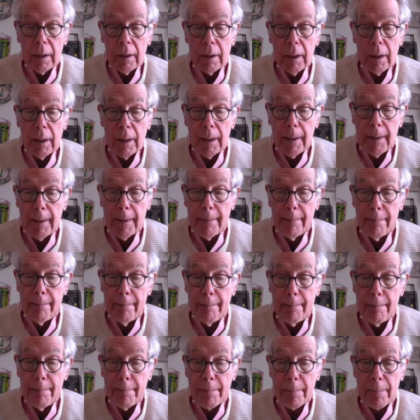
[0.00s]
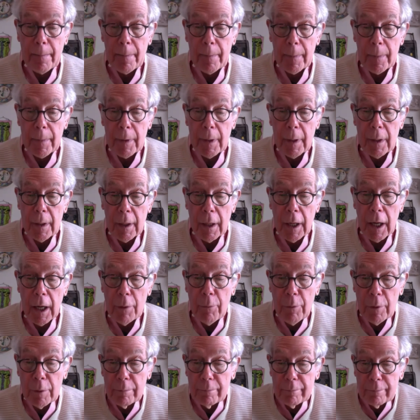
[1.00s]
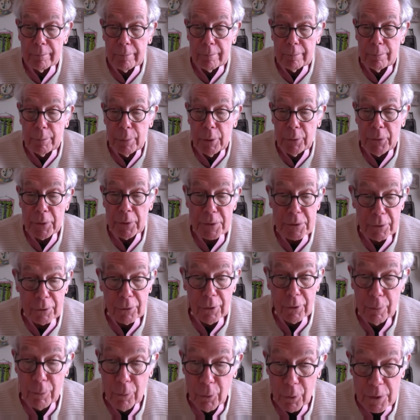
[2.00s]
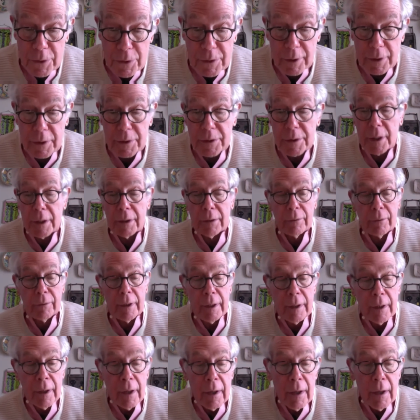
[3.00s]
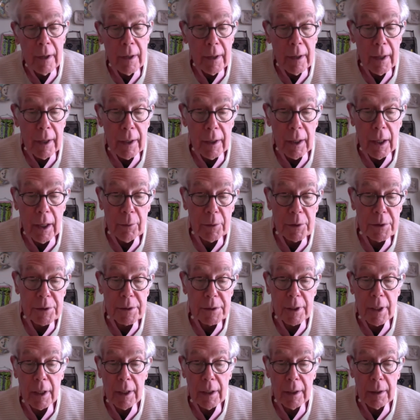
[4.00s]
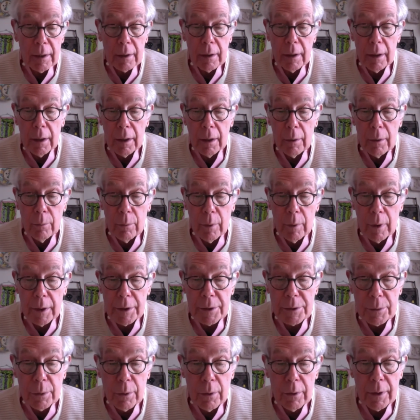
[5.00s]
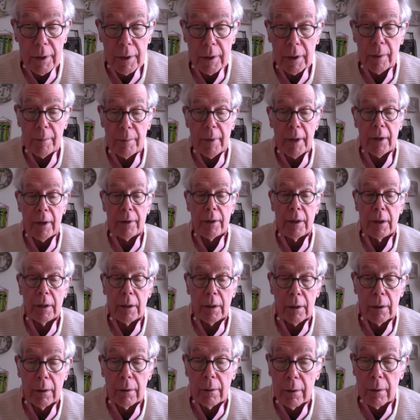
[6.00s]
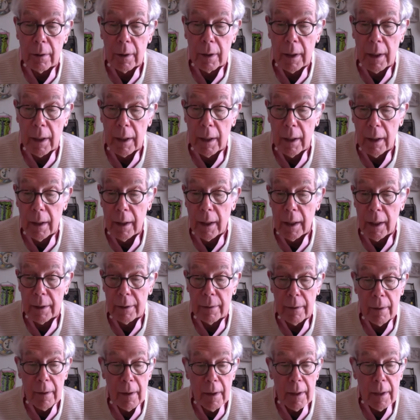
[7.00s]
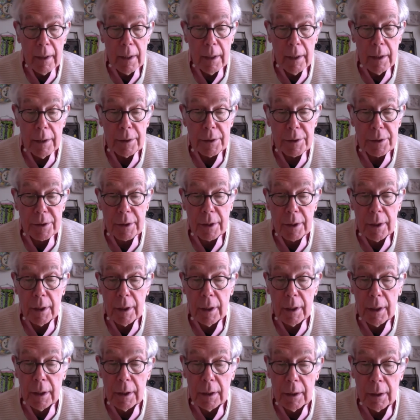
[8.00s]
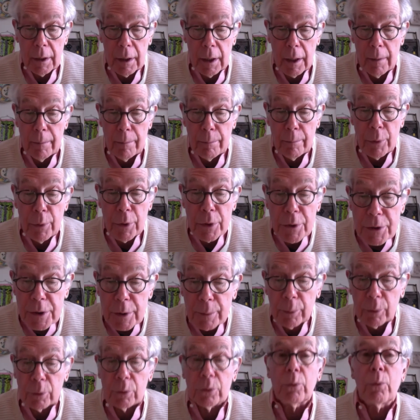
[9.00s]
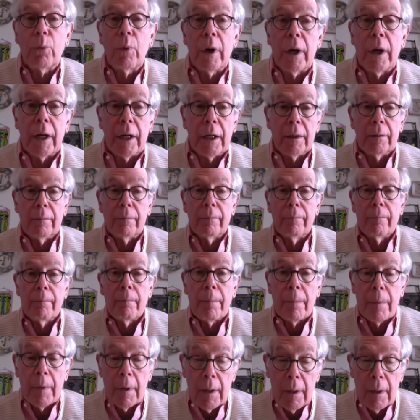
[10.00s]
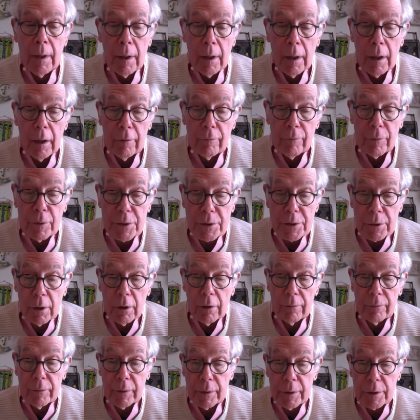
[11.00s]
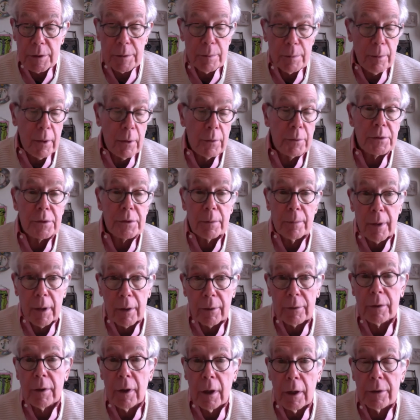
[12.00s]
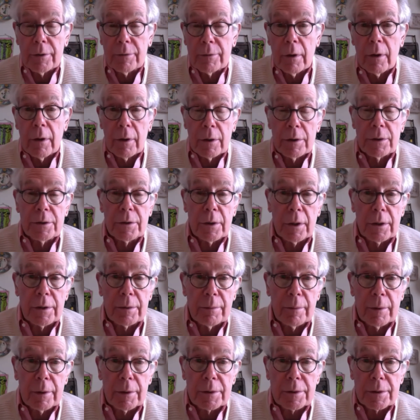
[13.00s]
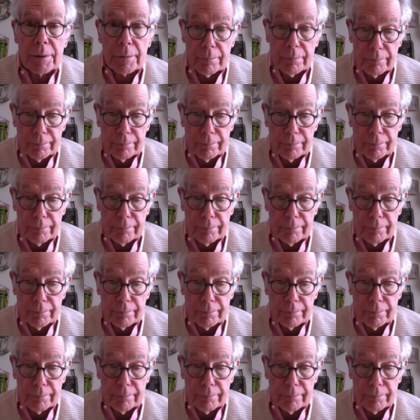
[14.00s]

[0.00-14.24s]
I would put this a little more succinctly, and I would say what he's talking about here is a principled way of resolving disputes about contrary judgments.